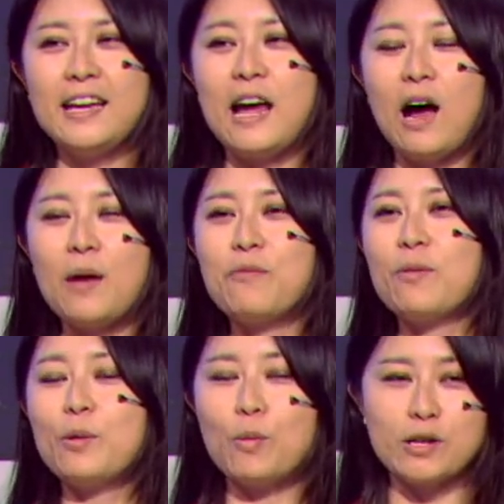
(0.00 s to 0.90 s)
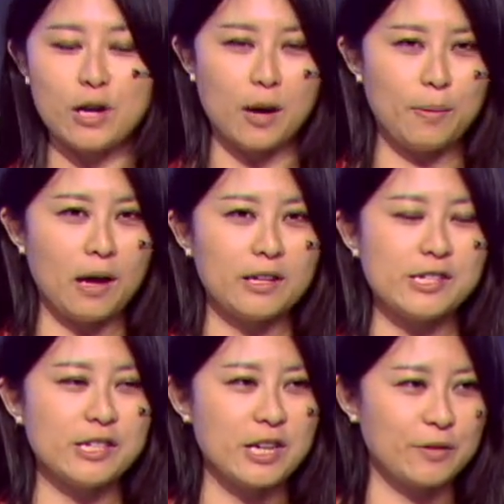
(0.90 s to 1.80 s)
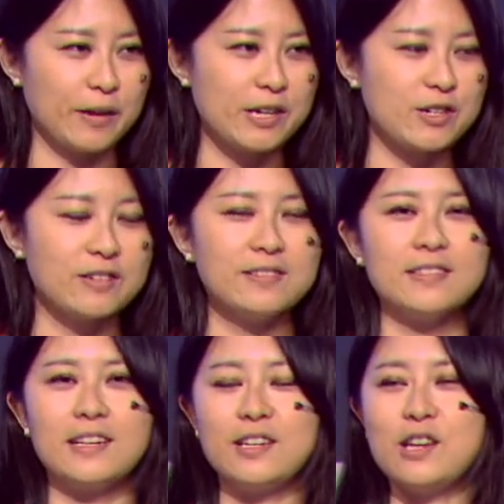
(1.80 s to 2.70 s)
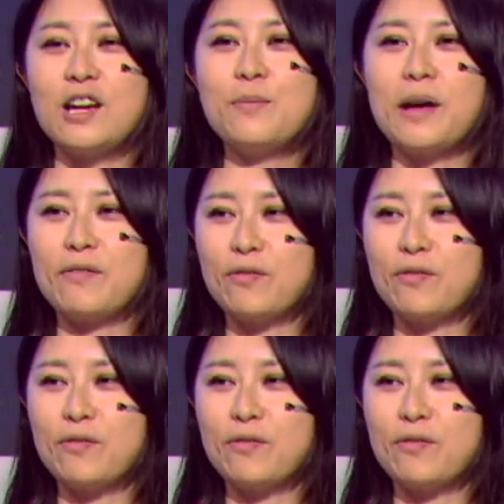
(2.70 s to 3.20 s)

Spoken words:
Now, I'm from the one-child policy generation. None of my